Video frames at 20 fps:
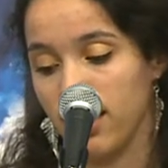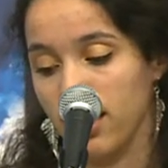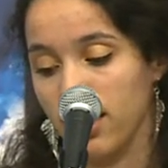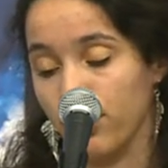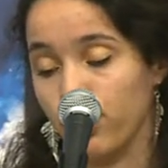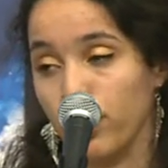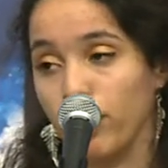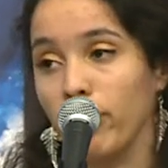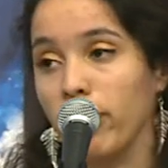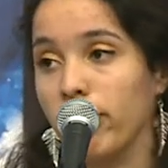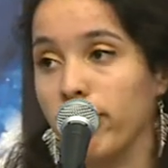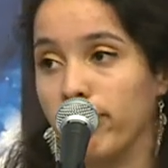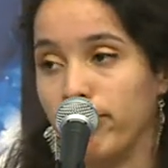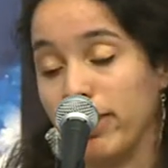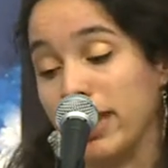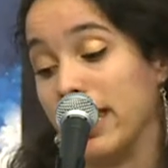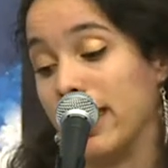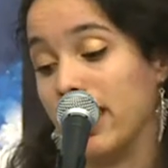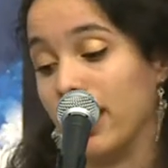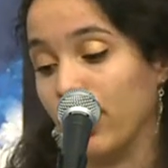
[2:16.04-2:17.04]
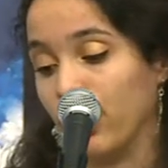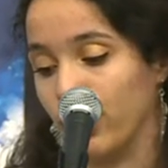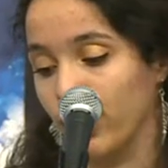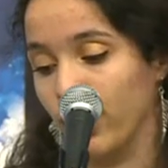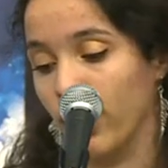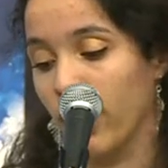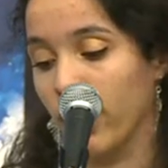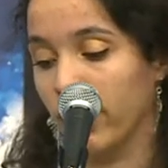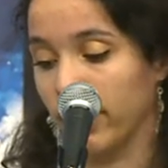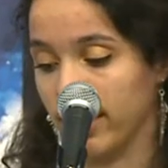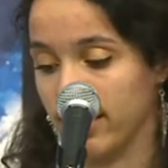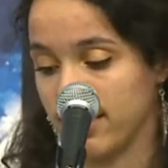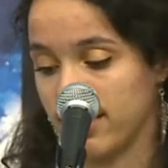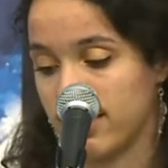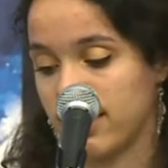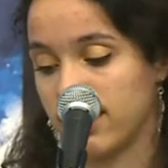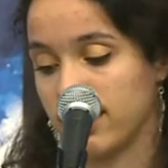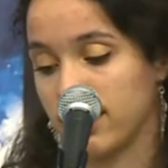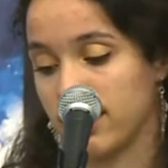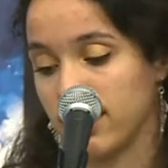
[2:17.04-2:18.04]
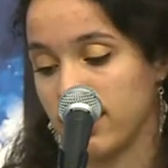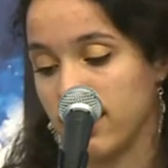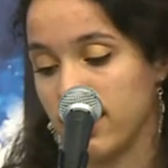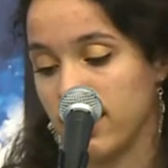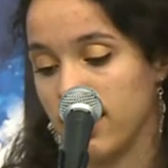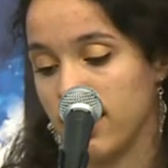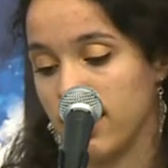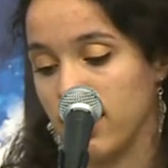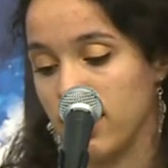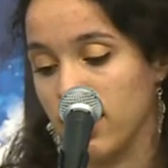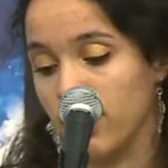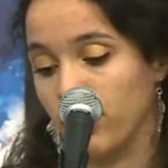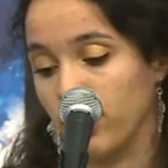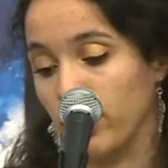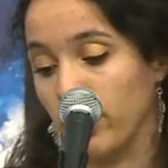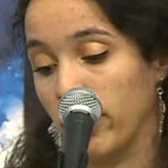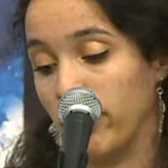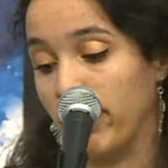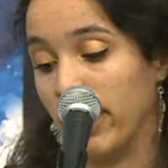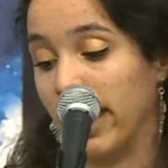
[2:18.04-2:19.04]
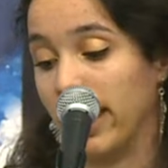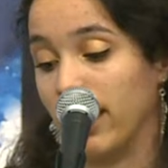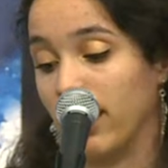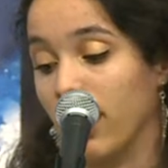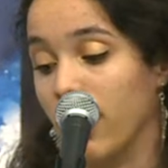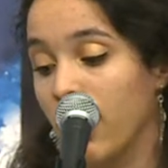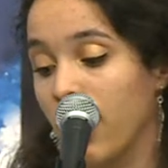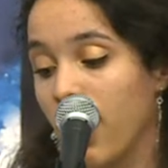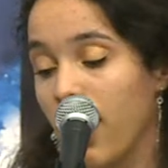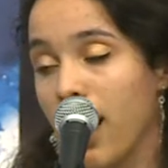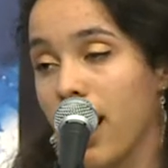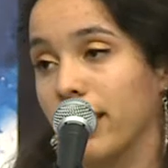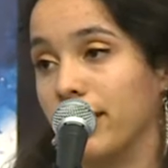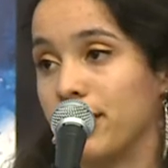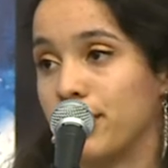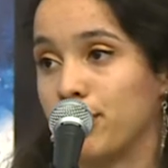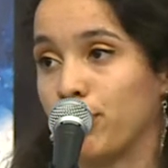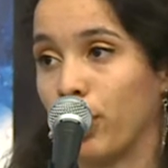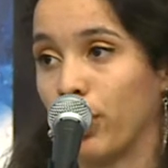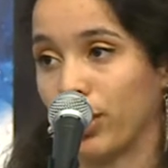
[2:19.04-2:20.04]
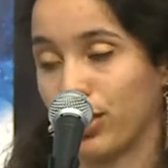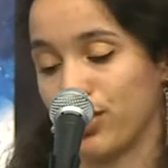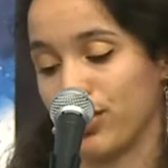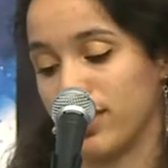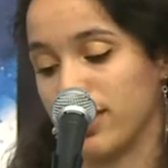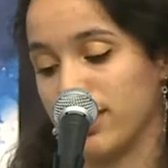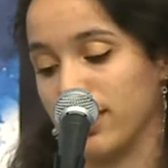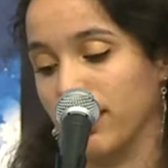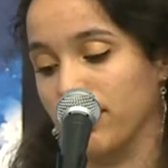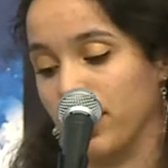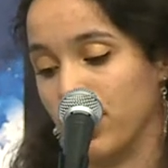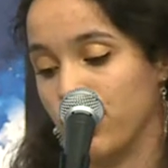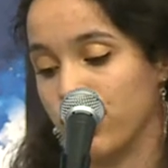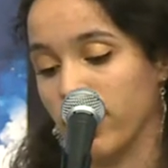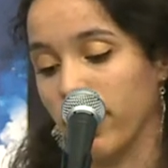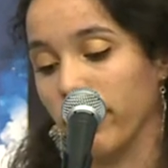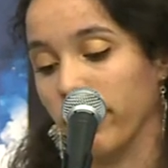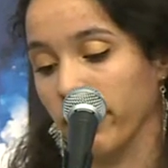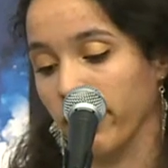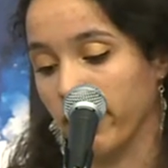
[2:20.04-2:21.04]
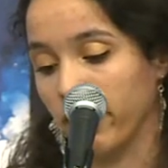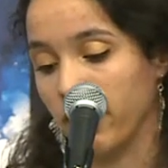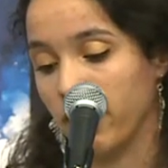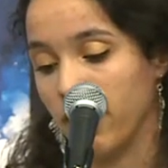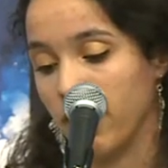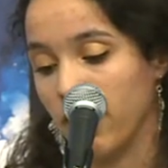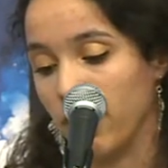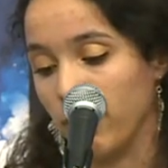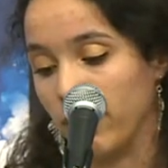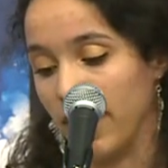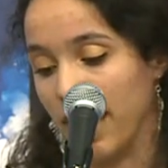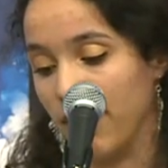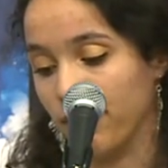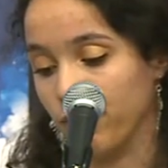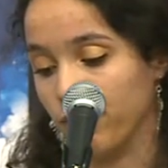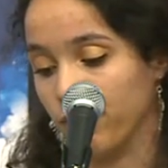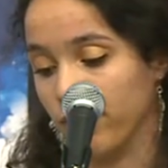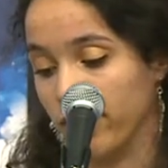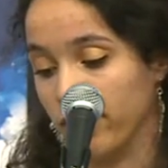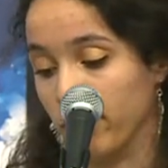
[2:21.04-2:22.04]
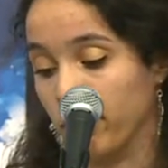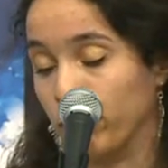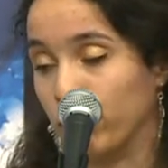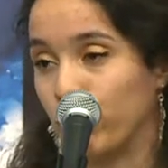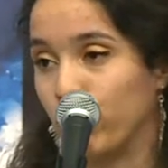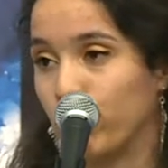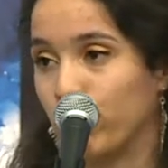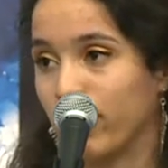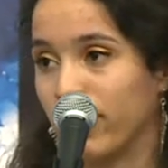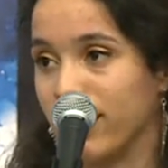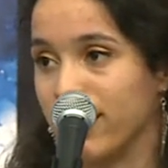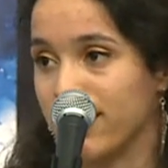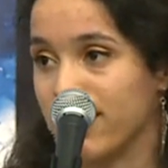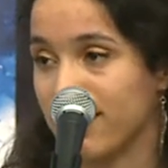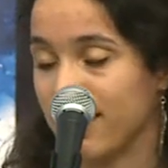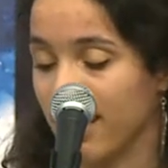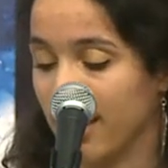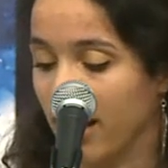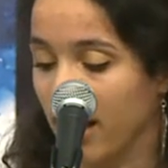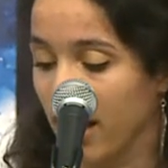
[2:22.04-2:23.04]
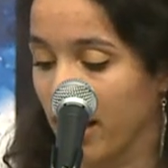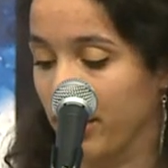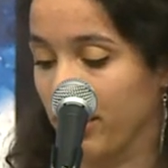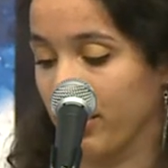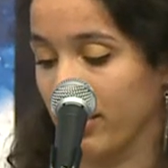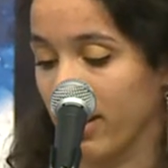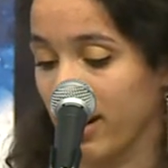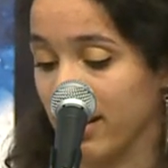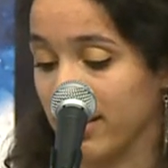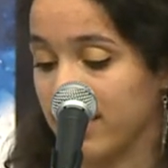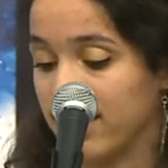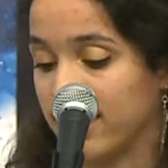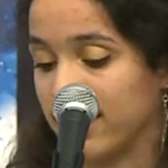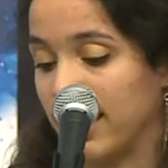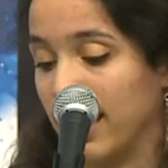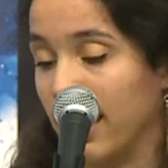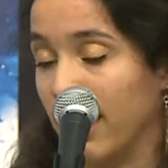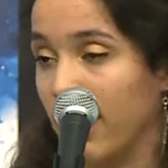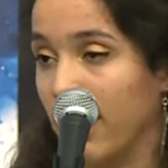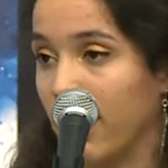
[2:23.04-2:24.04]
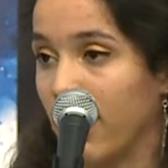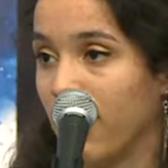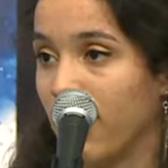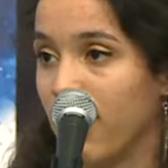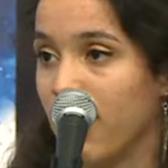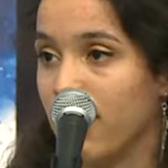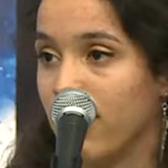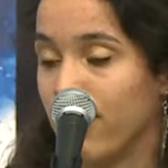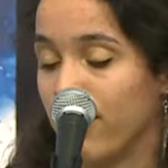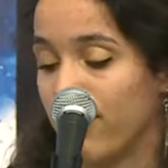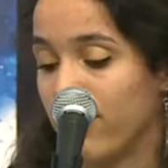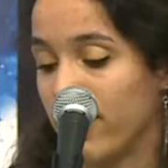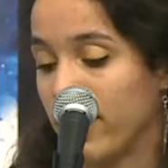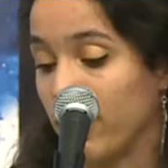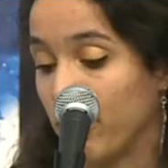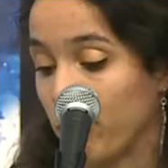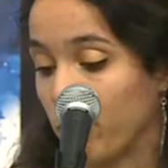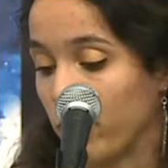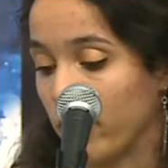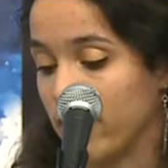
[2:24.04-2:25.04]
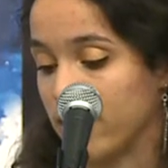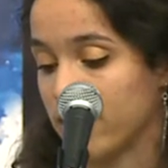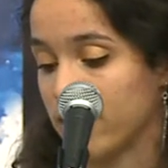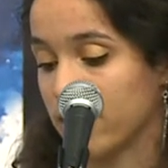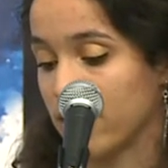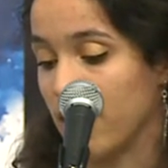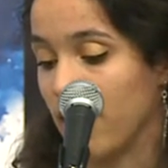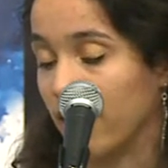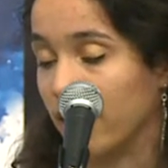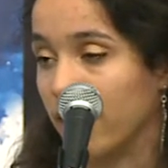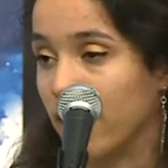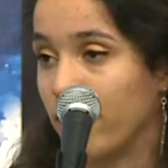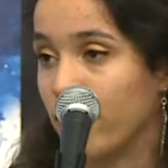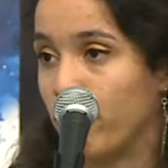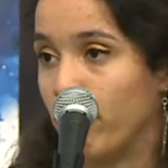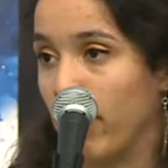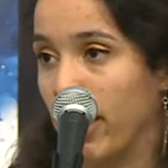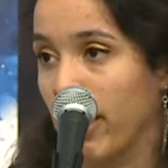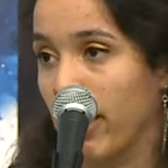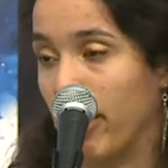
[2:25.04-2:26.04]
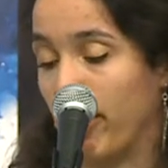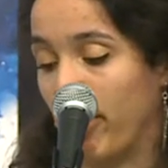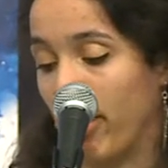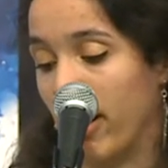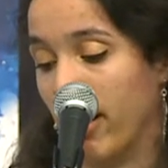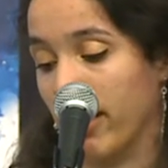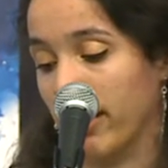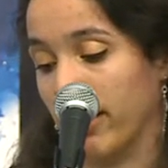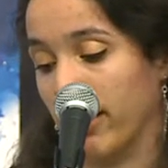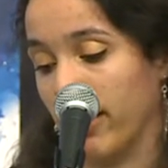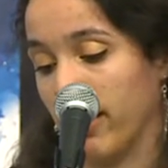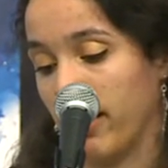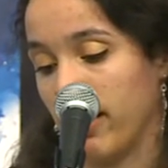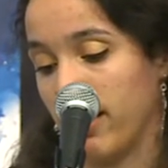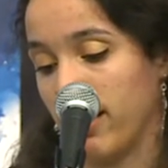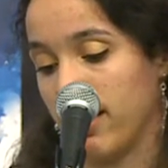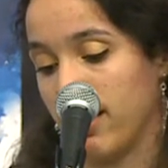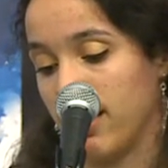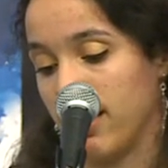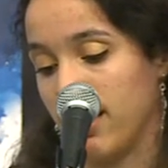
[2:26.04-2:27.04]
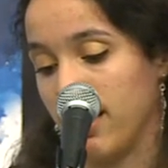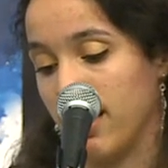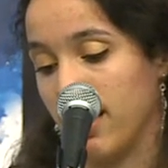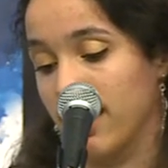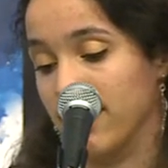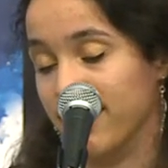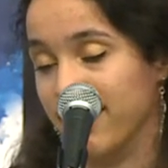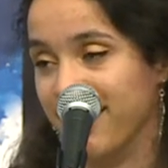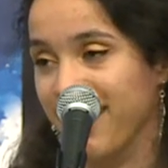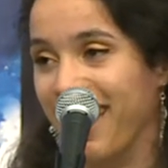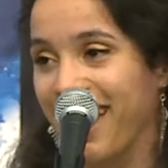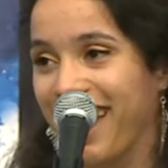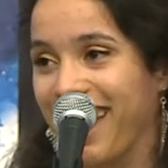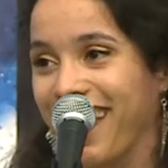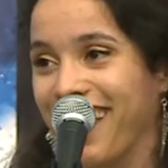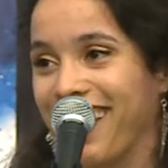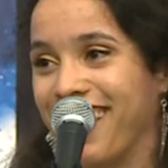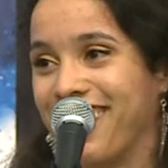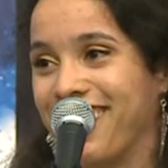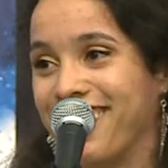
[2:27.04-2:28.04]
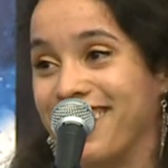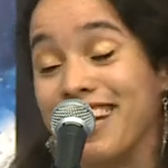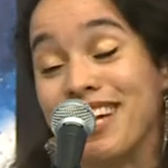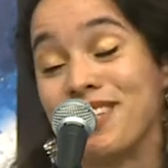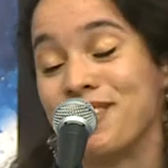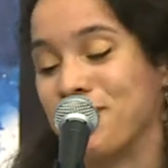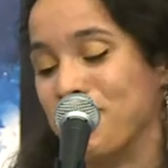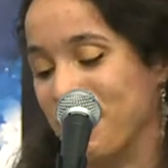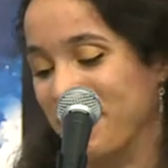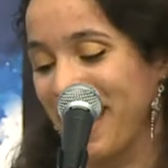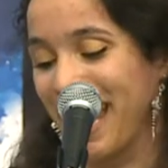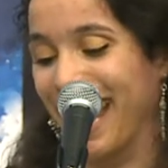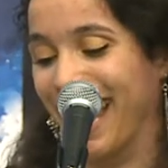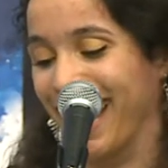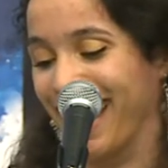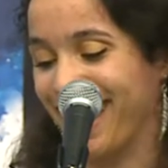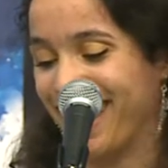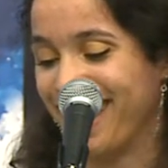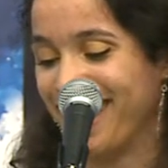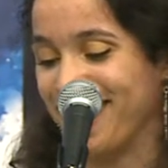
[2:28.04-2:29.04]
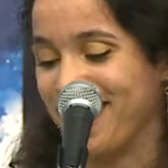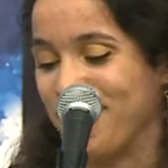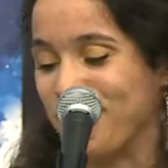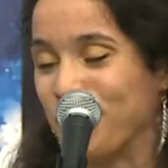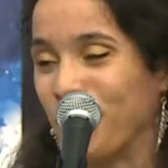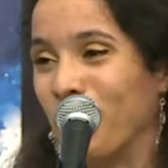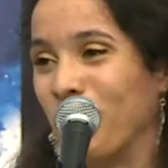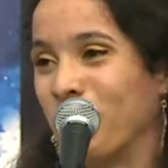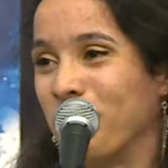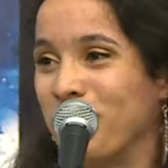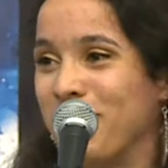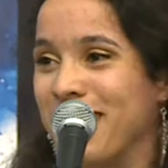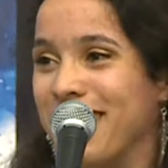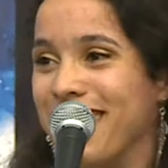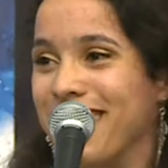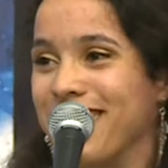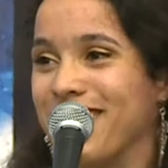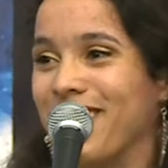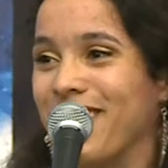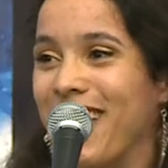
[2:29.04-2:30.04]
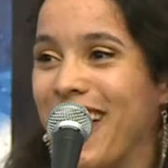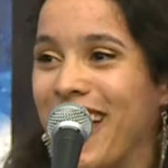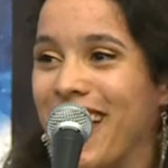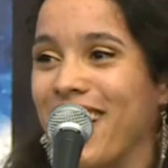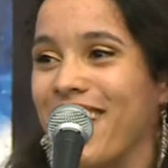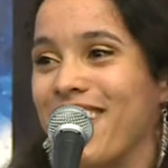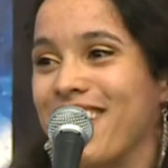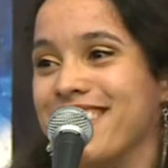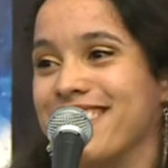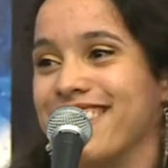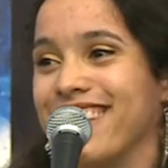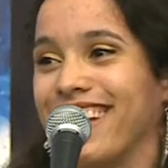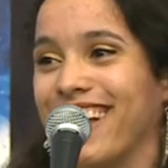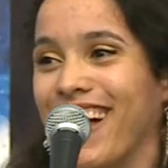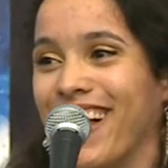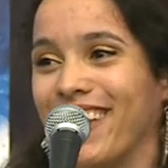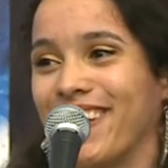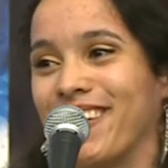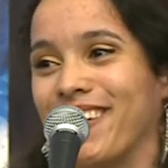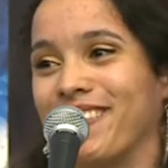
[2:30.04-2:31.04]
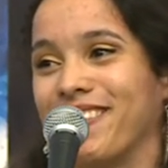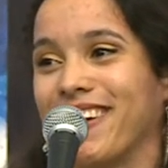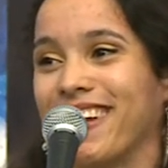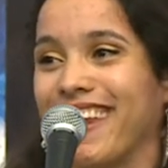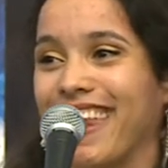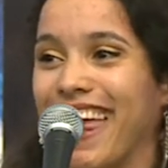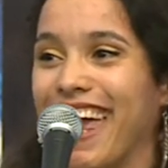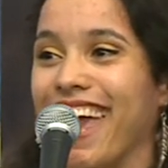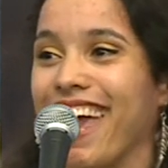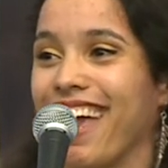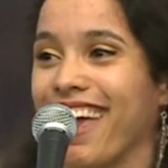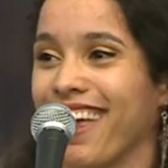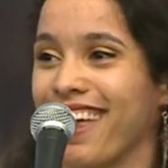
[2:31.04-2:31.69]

If we want to be good artists, if we want to paint honest portraits of each other, we have to find the blueprints under our skin, the fingerprints left by our potter. Today, yesterday, you told me your hair is the color of clay.